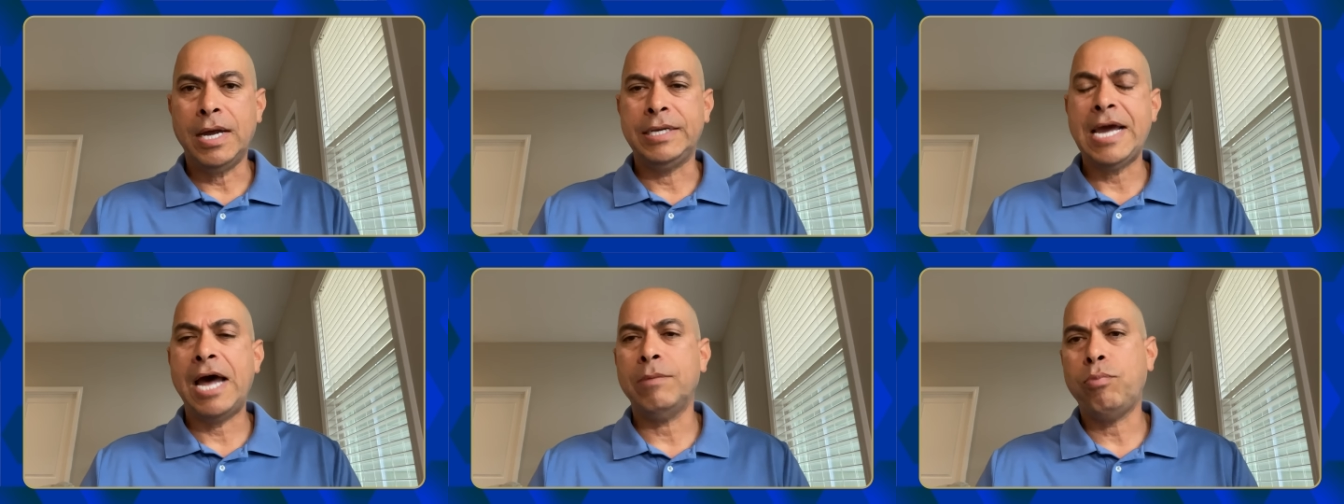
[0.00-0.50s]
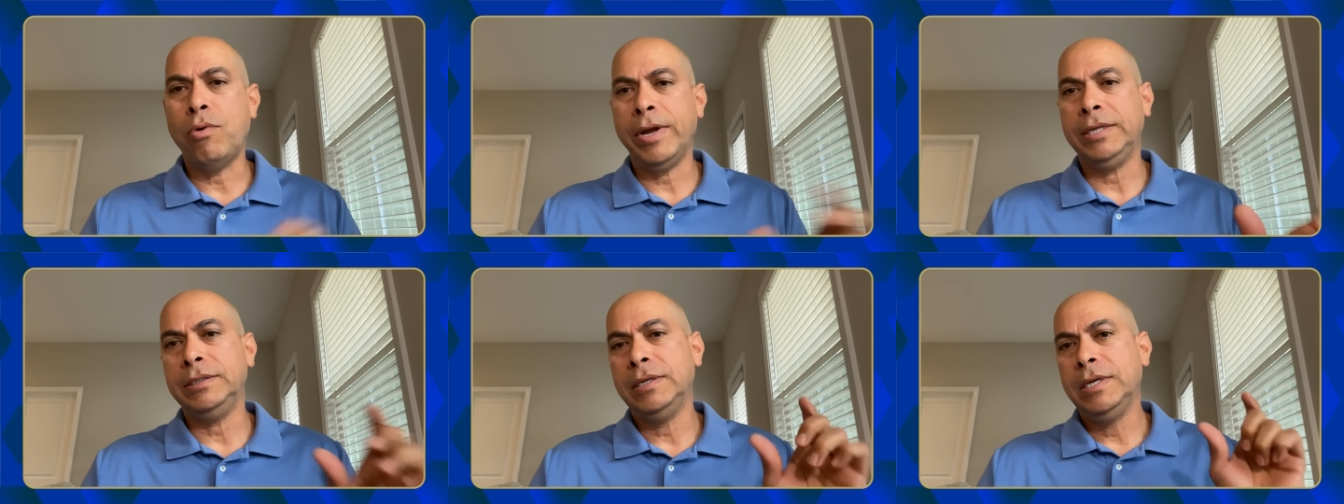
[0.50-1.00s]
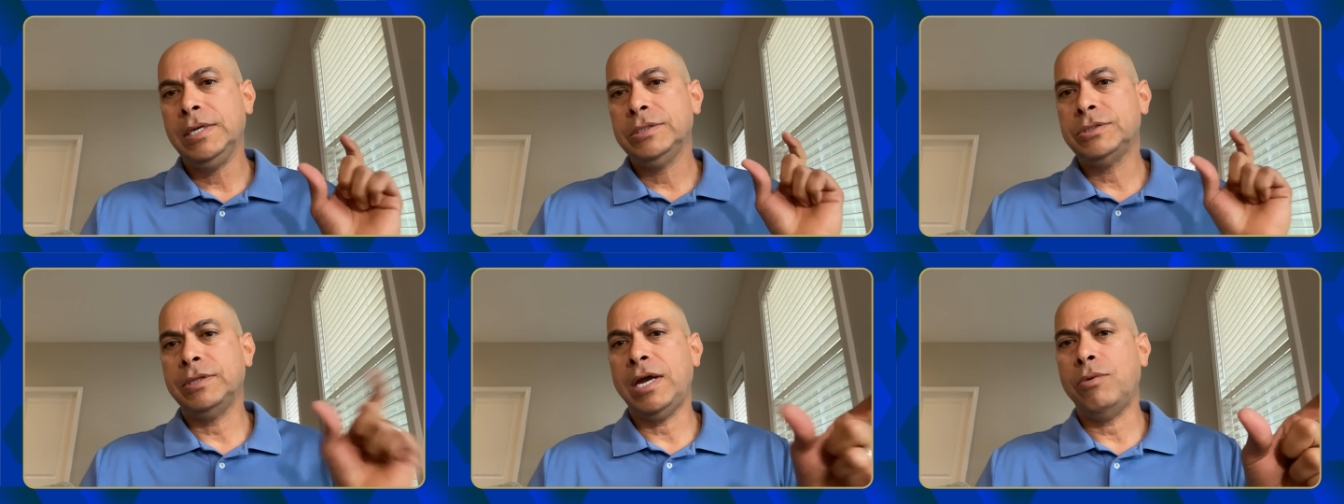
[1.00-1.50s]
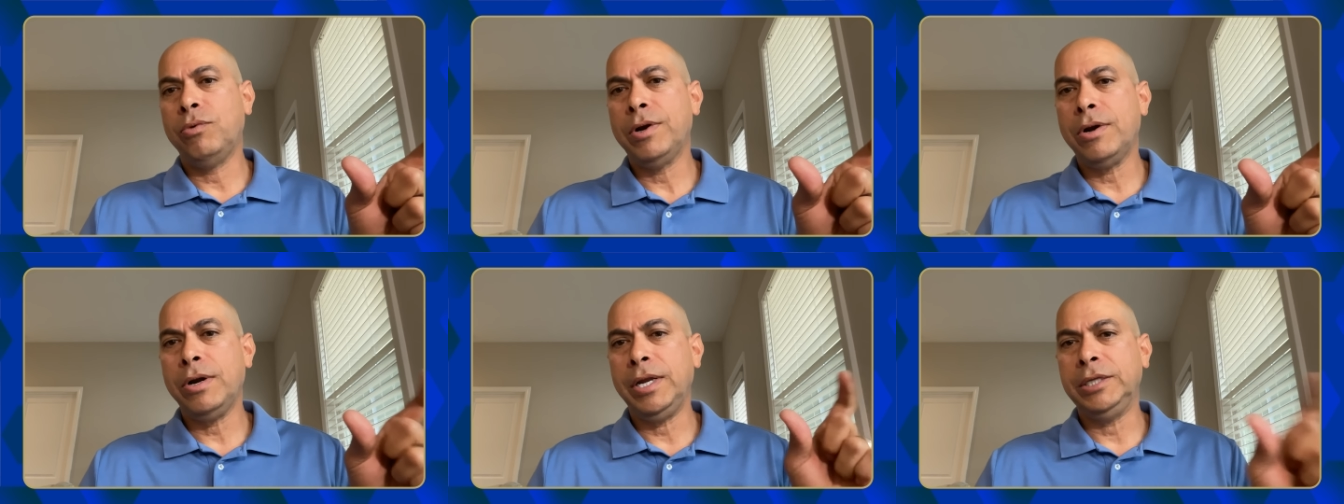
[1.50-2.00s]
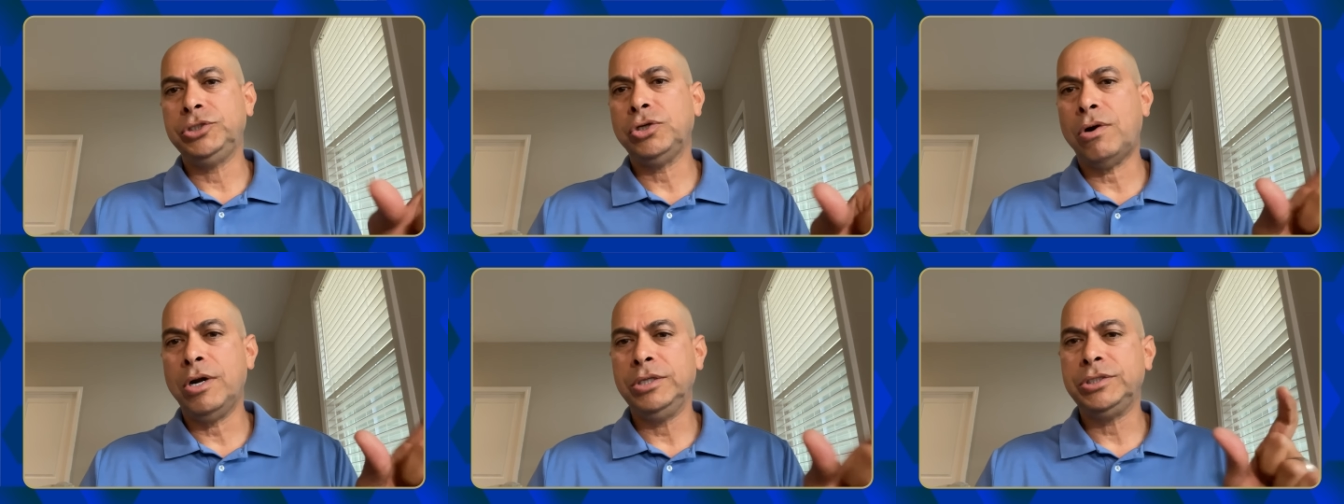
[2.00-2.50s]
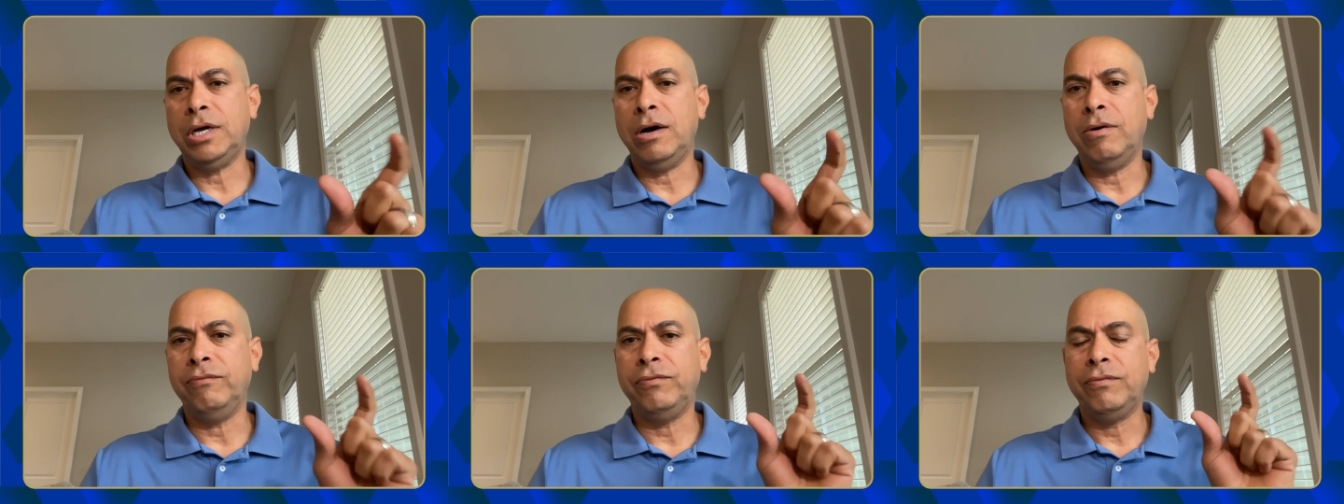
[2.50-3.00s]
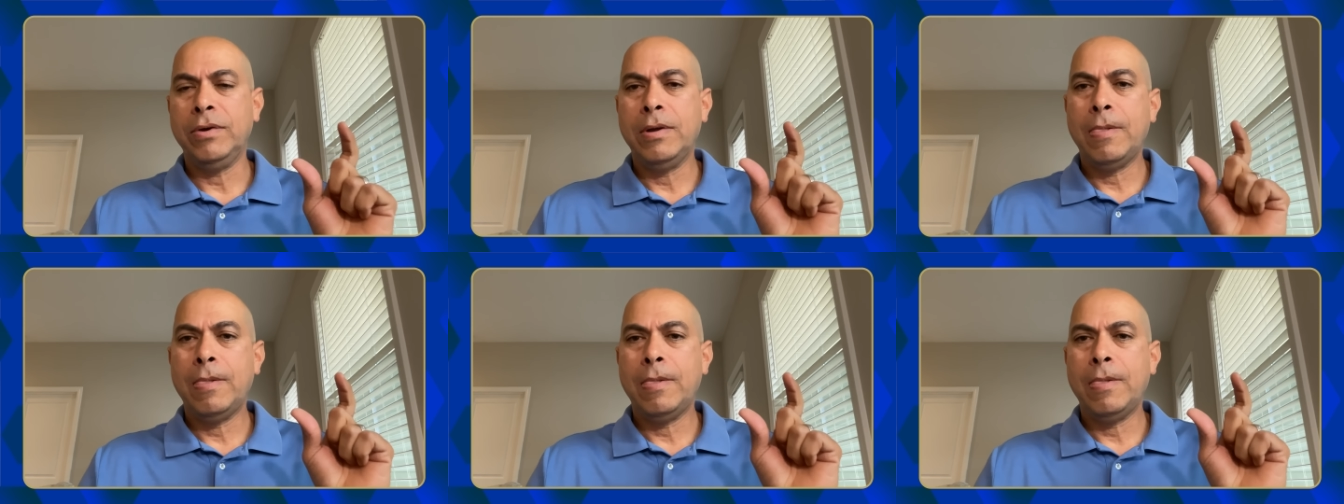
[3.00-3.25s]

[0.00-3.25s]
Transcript: data point so that we're in charge of